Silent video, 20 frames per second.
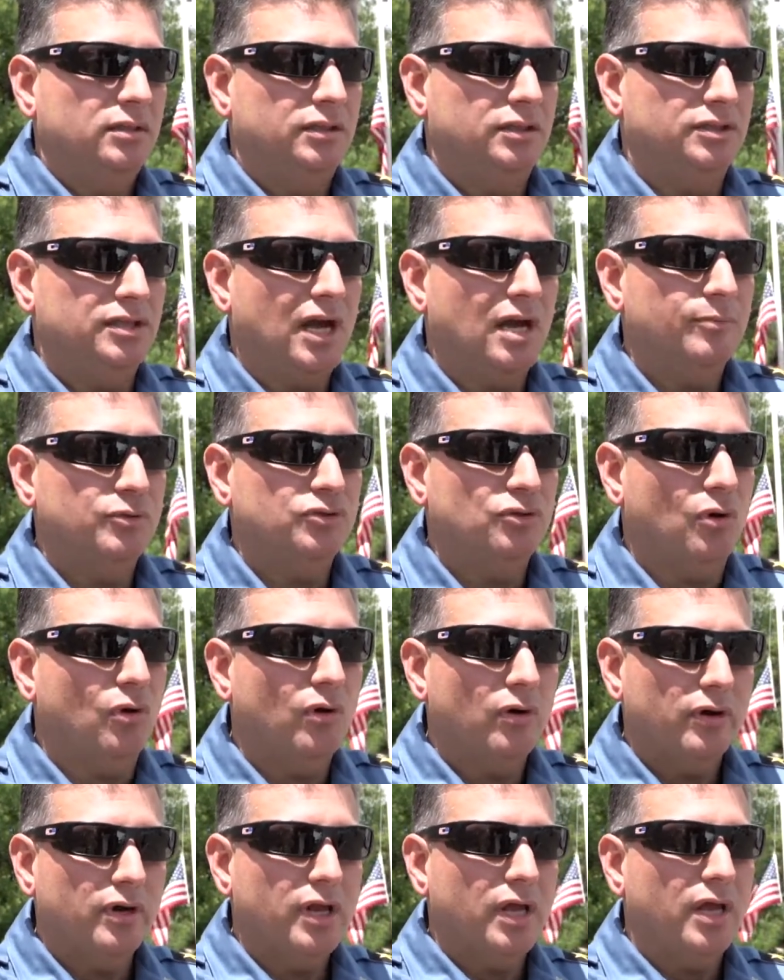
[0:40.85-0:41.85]
job is
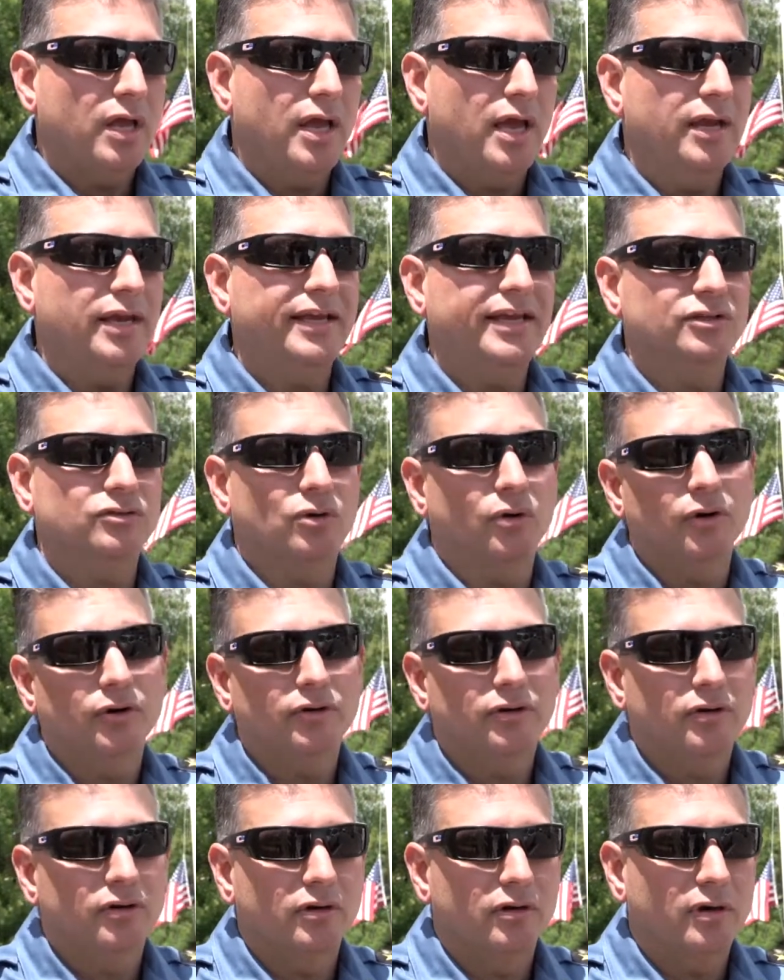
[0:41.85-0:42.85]
hard, and it gets
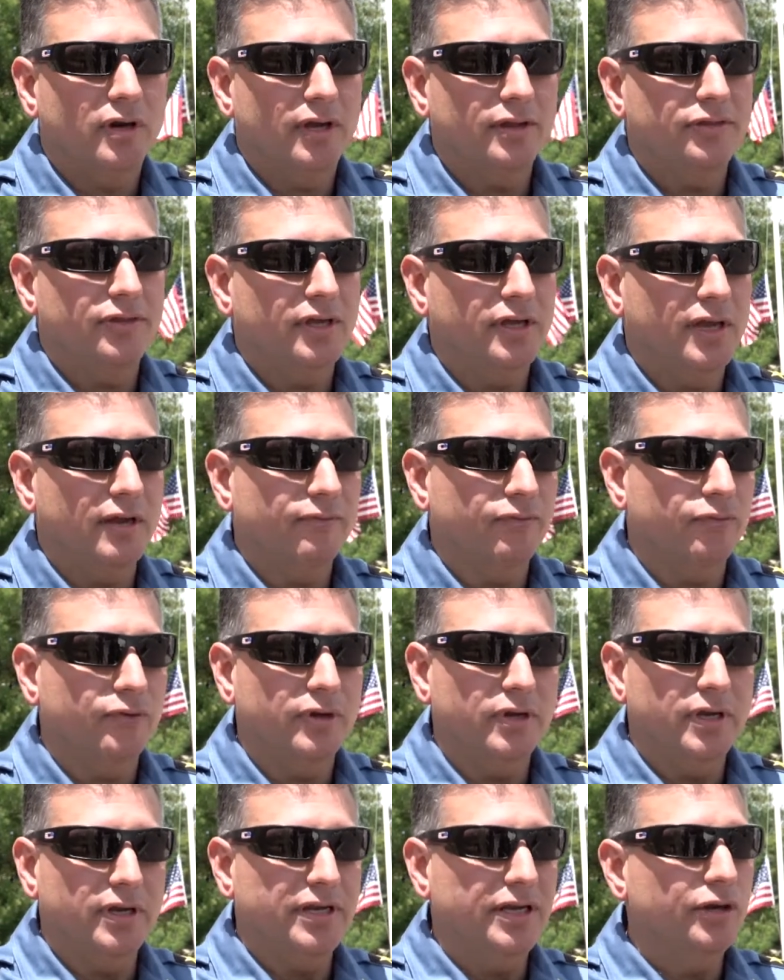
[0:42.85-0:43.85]
harder, I think,
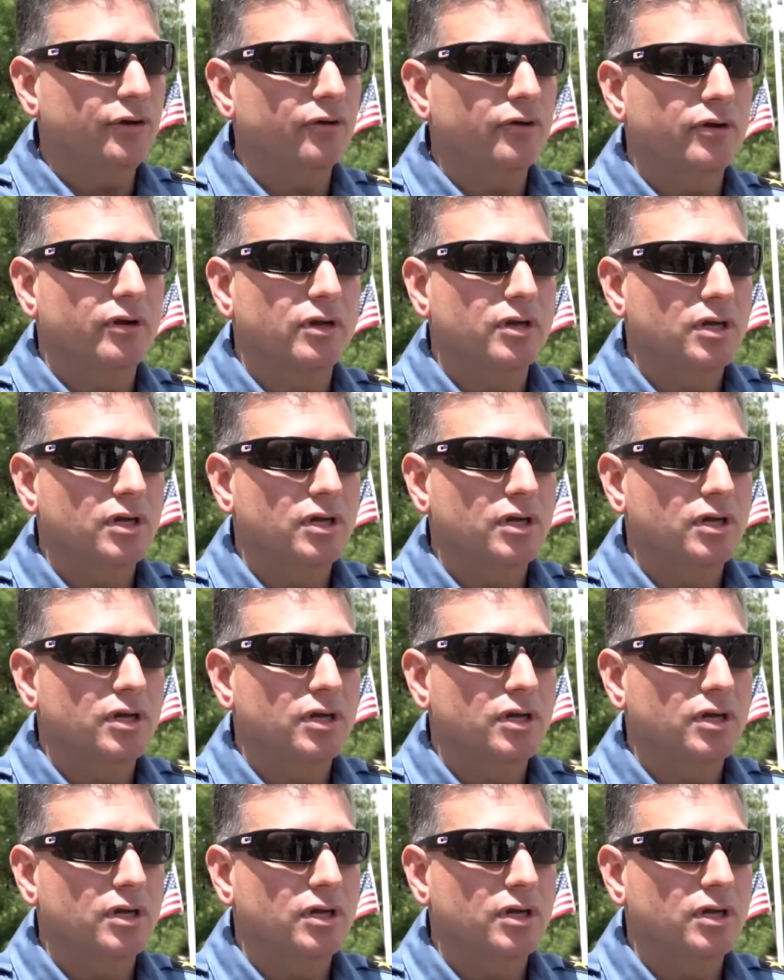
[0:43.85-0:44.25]
every year.